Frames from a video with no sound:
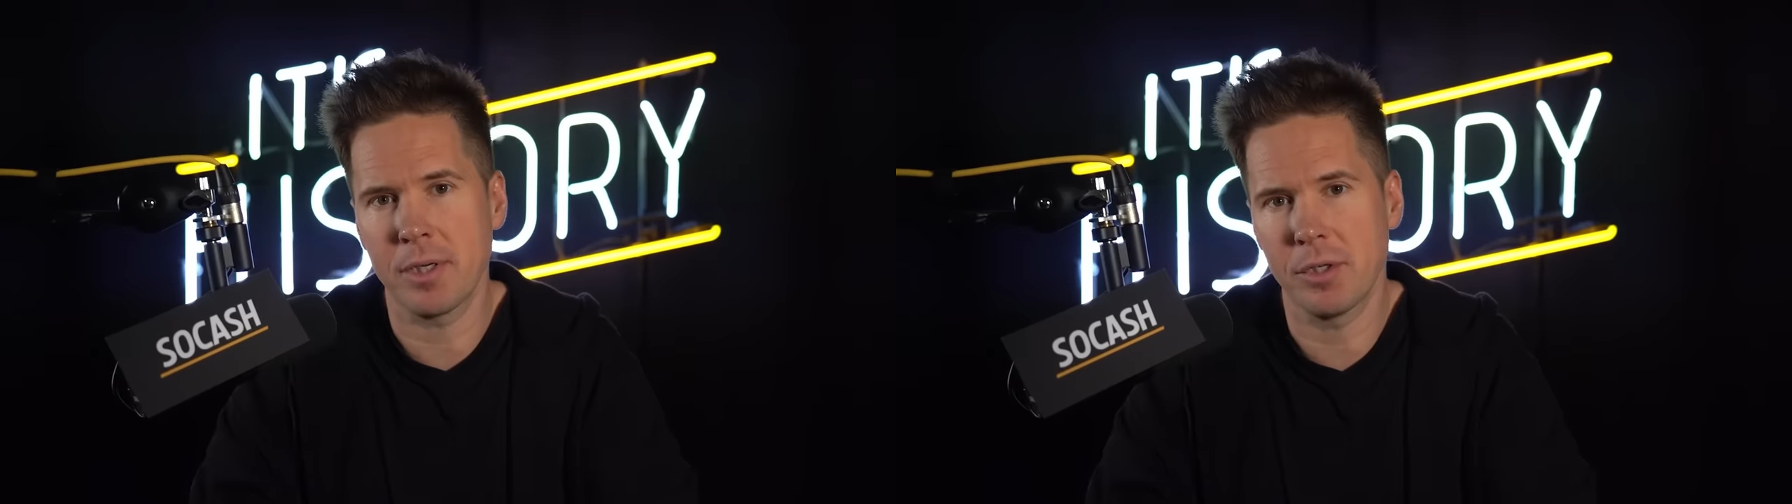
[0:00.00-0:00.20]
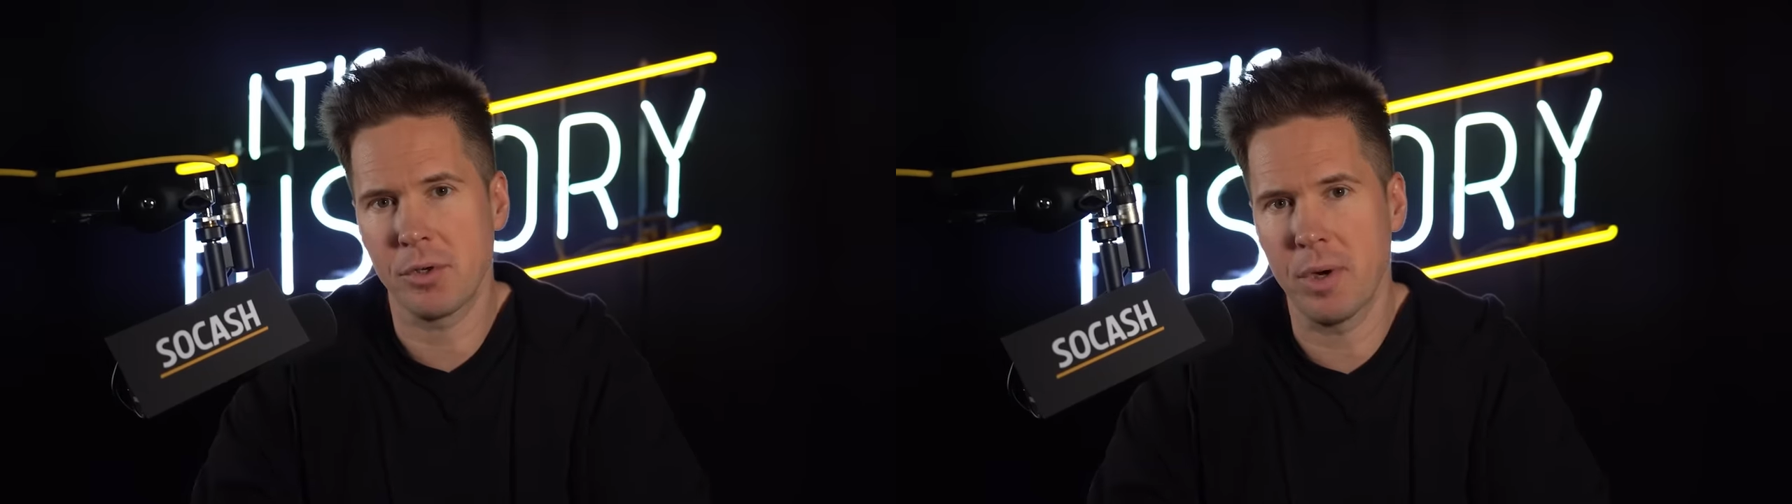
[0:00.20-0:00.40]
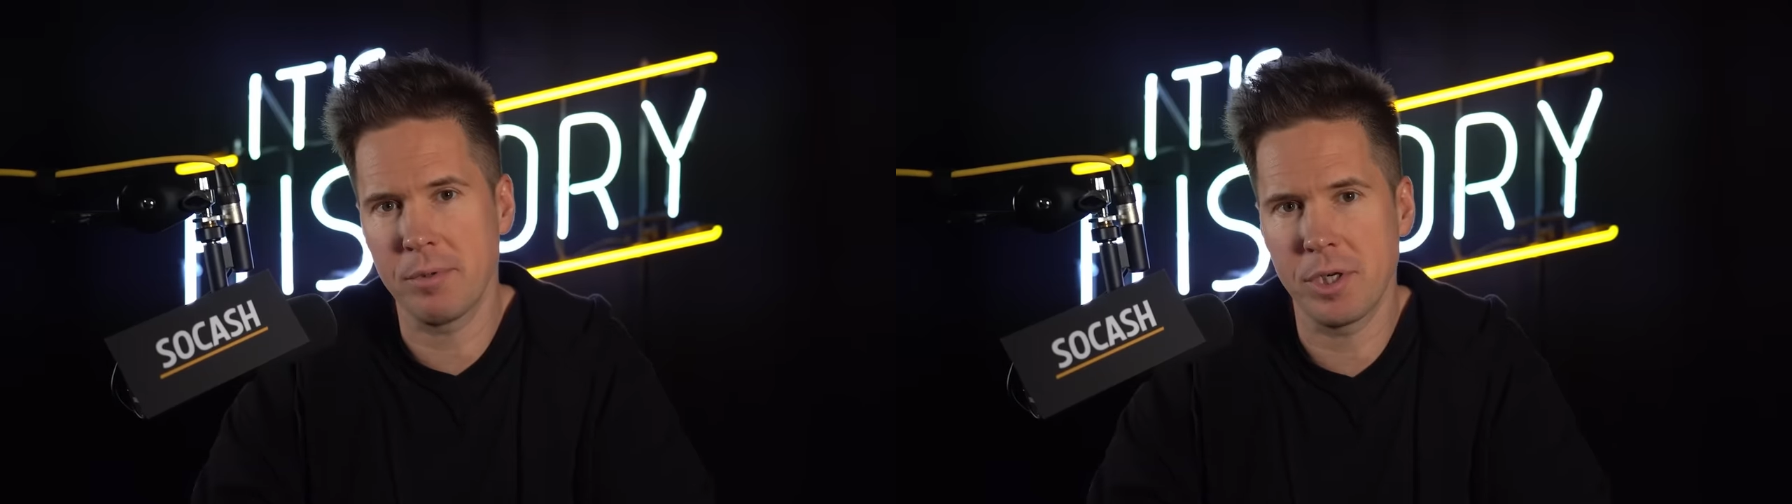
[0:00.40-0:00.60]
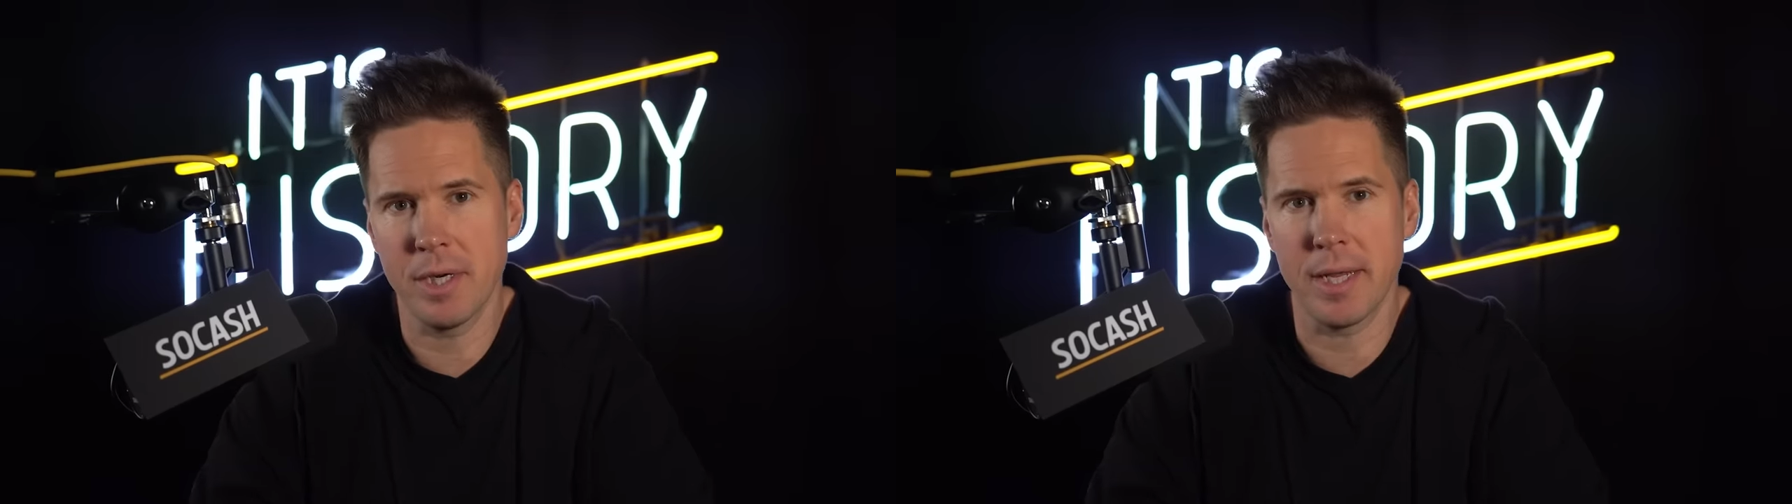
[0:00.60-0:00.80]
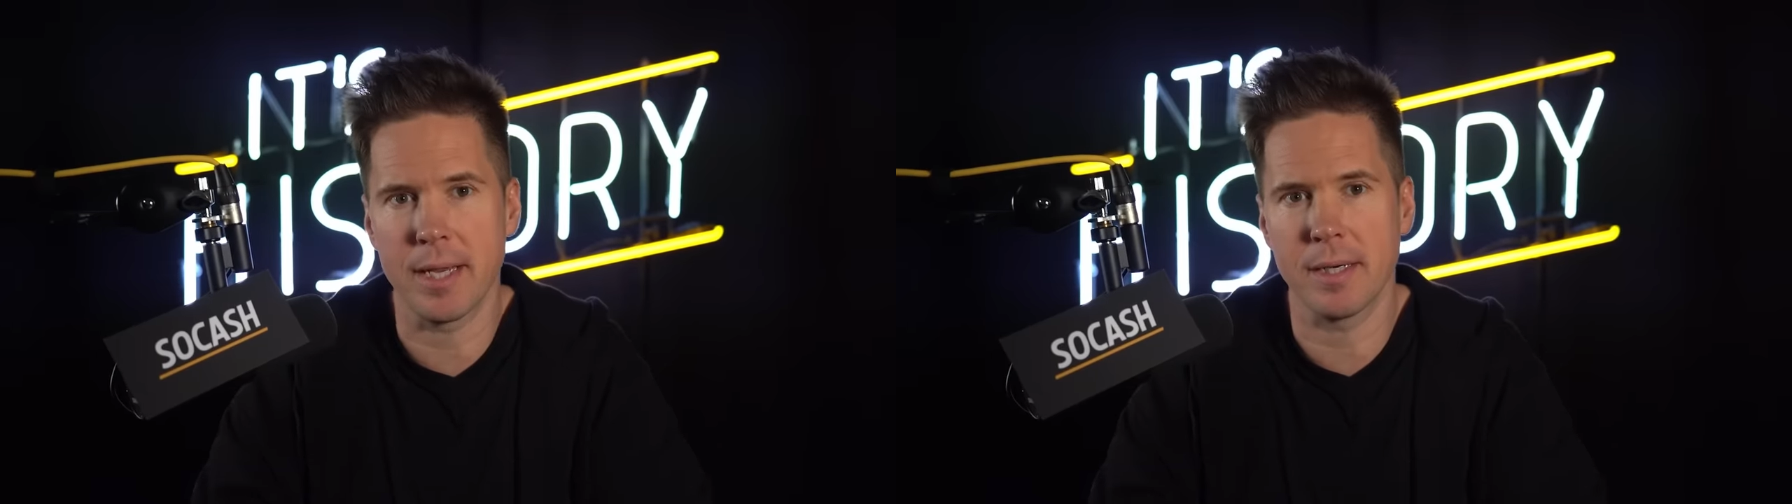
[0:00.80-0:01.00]

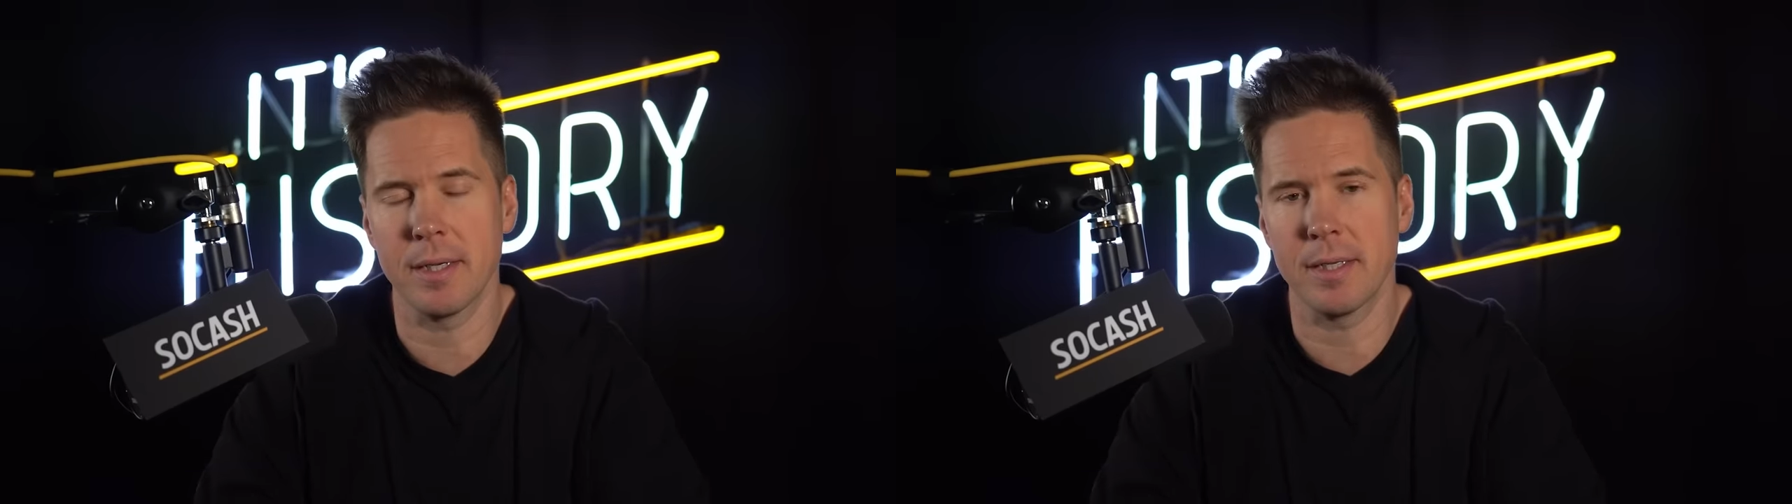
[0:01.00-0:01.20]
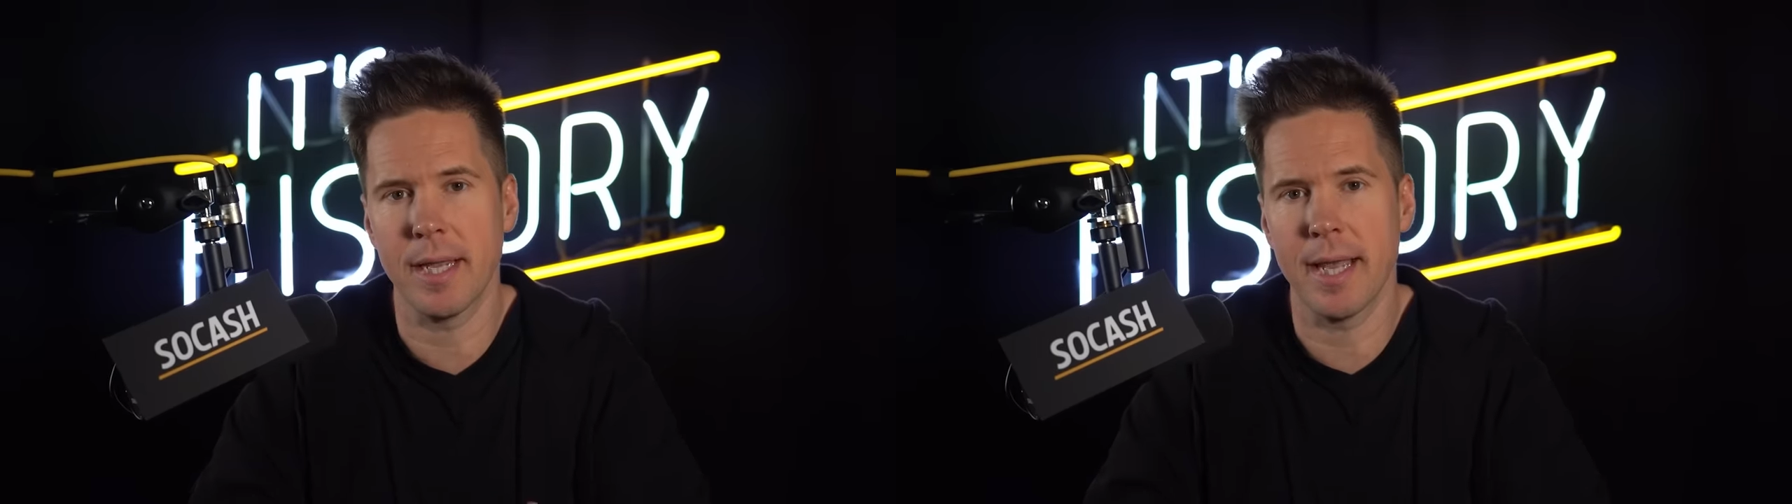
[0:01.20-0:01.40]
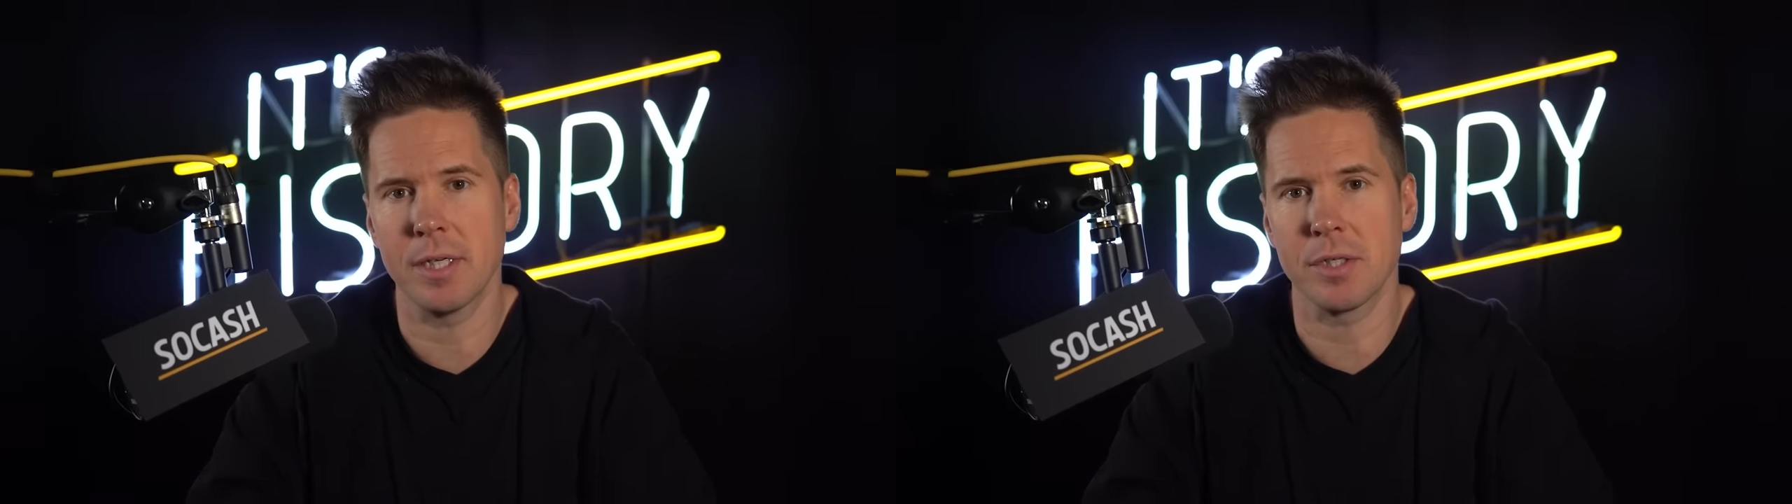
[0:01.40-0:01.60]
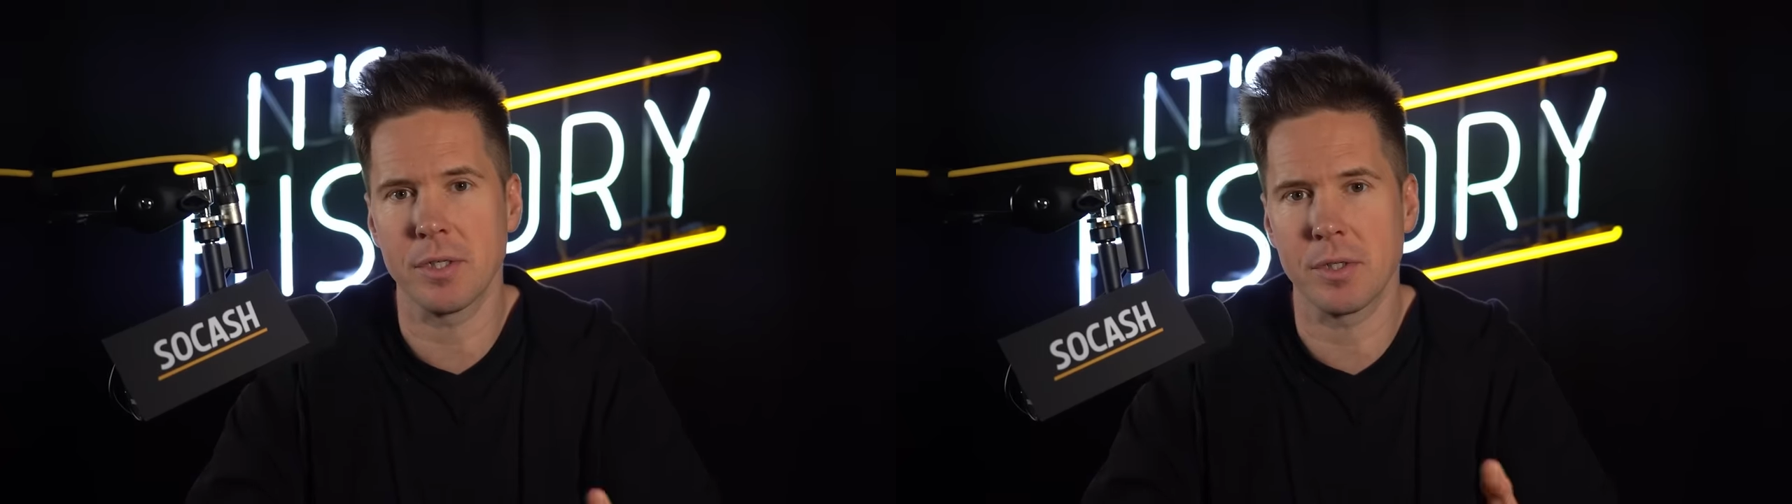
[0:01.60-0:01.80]
description and attach a